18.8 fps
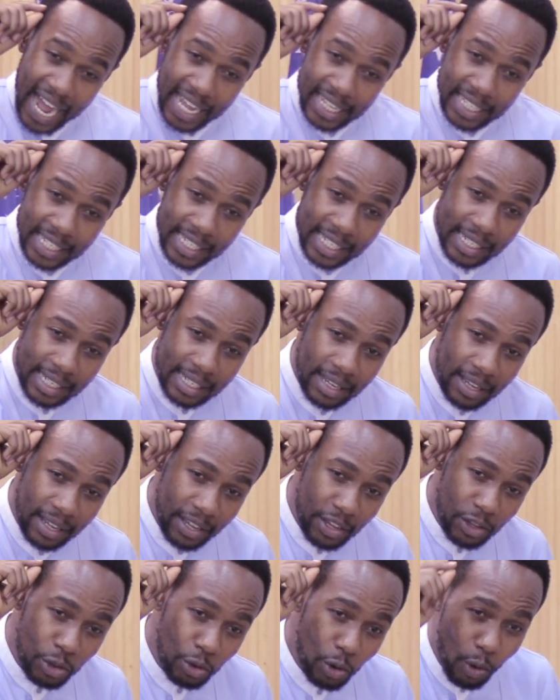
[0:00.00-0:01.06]
as
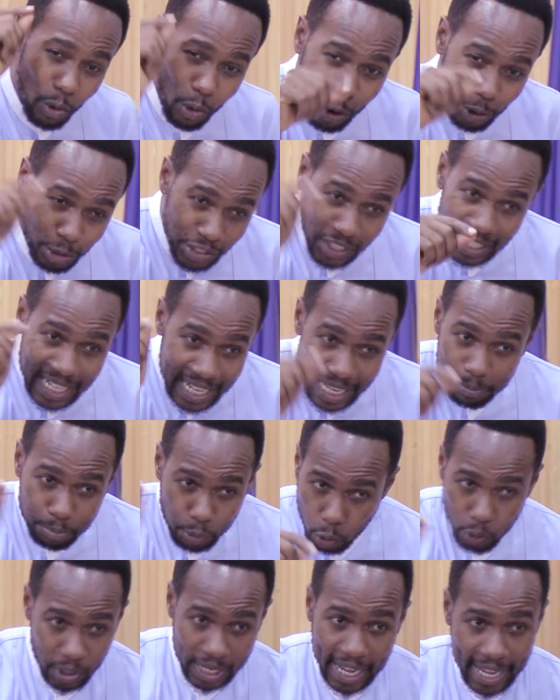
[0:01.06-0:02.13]
you go
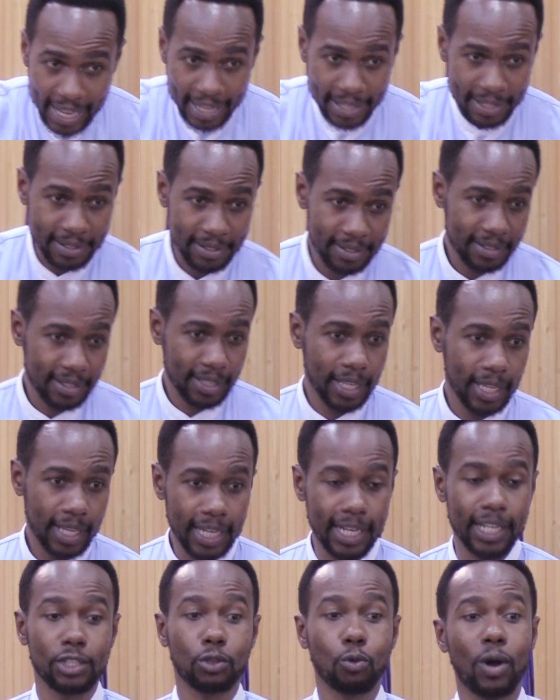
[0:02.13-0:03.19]
sleep today,
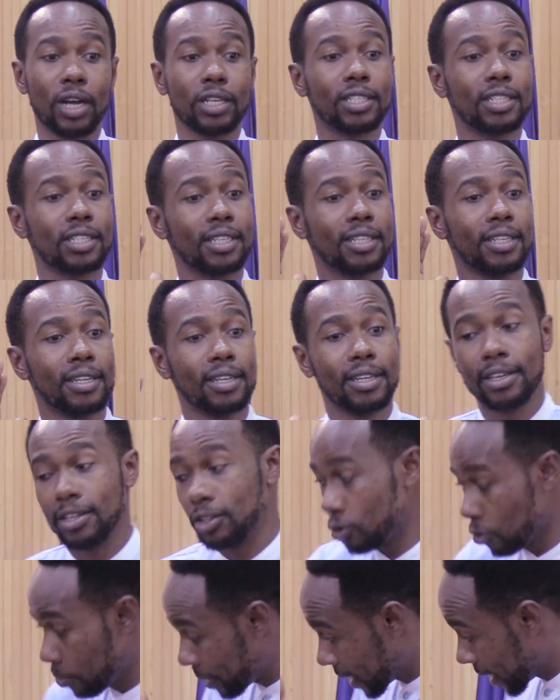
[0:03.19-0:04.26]
it is what
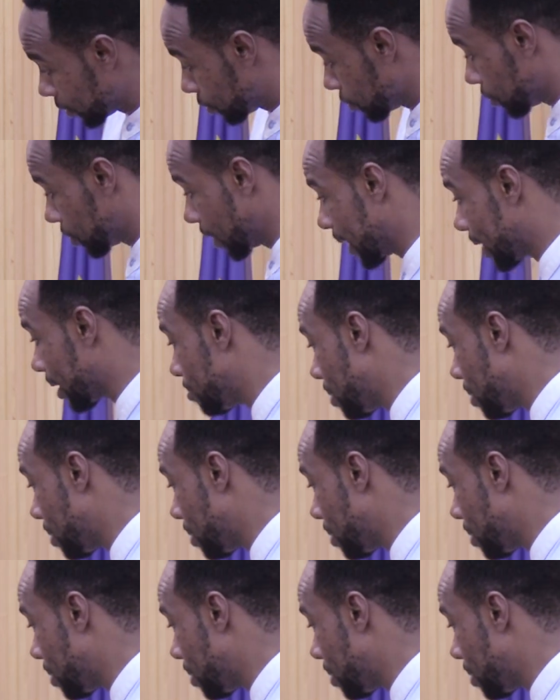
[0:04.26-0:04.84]
you begin to think